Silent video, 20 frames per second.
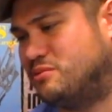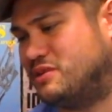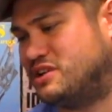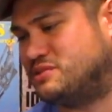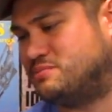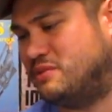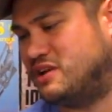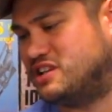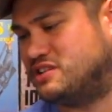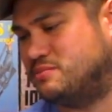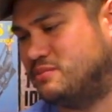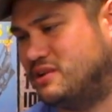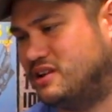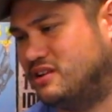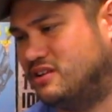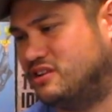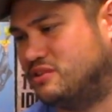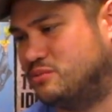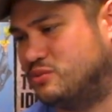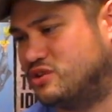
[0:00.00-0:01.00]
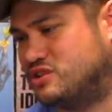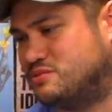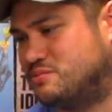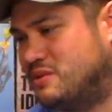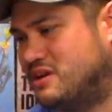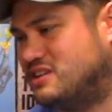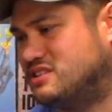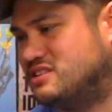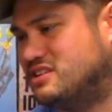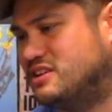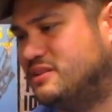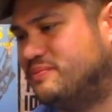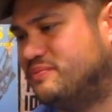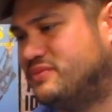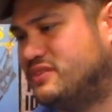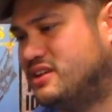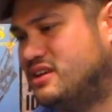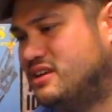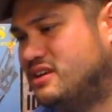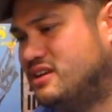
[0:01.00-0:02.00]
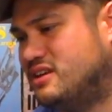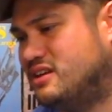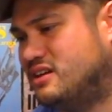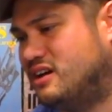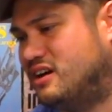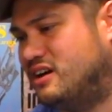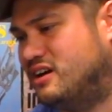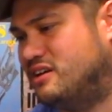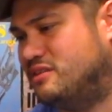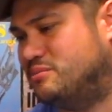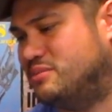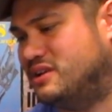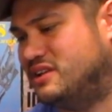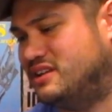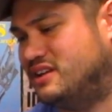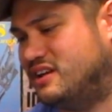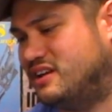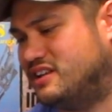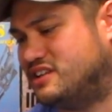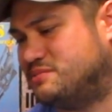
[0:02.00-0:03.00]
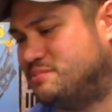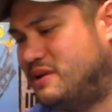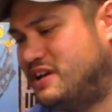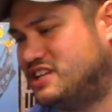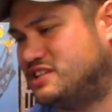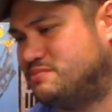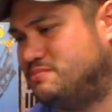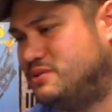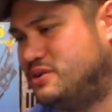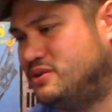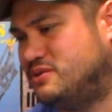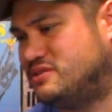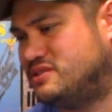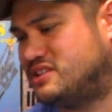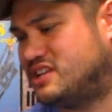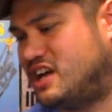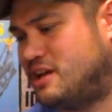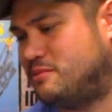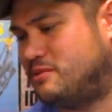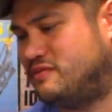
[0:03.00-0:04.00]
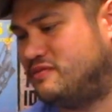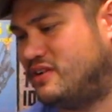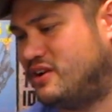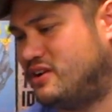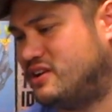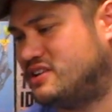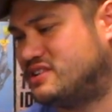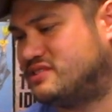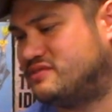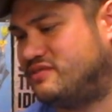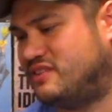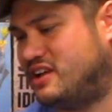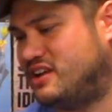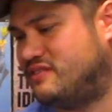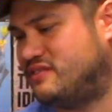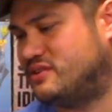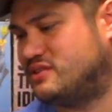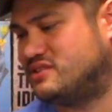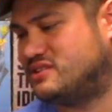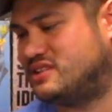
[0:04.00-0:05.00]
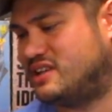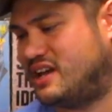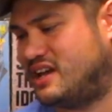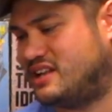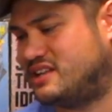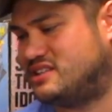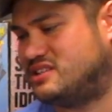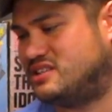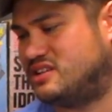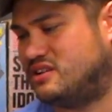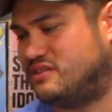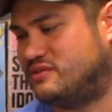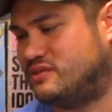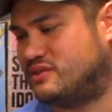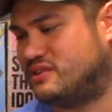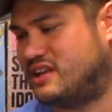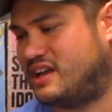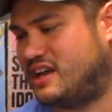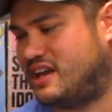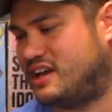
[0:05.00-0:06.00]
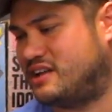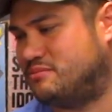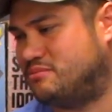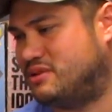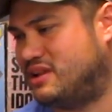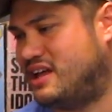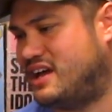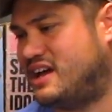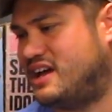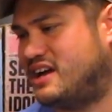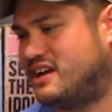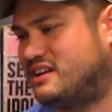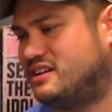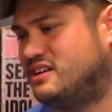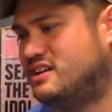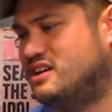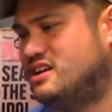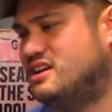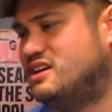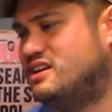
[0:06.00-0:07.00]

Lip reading: spacemen to look more spacey. But the space boots came in various flavors. They had silver. They had black.